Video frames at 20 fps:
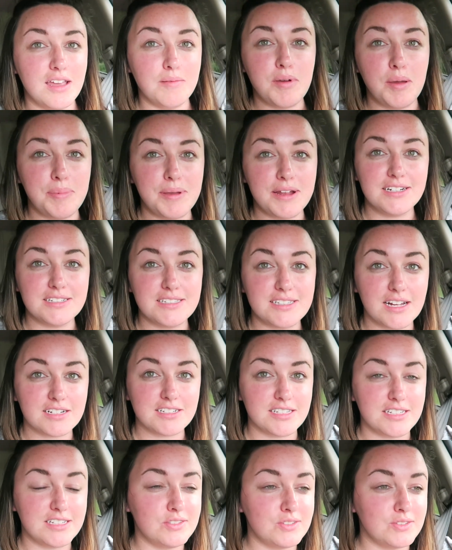My parents
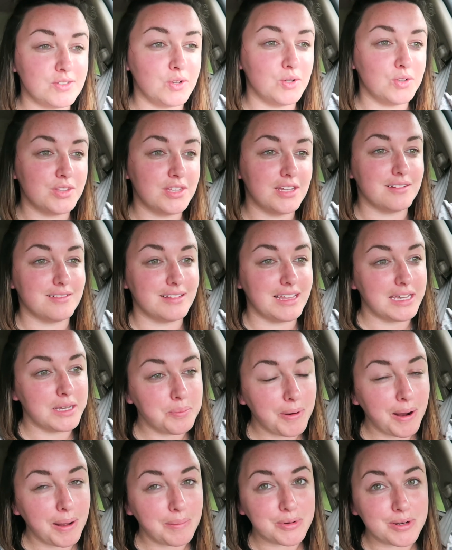actually sold their lake
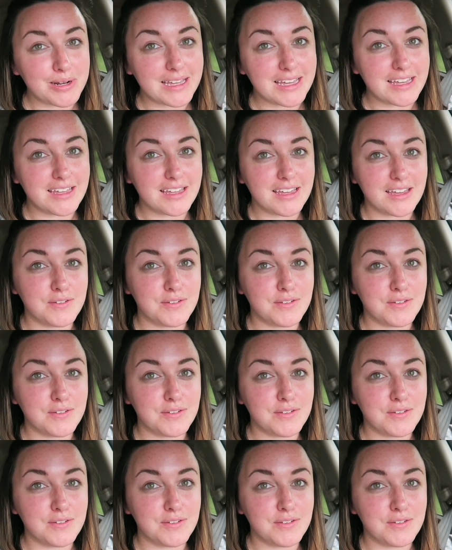property.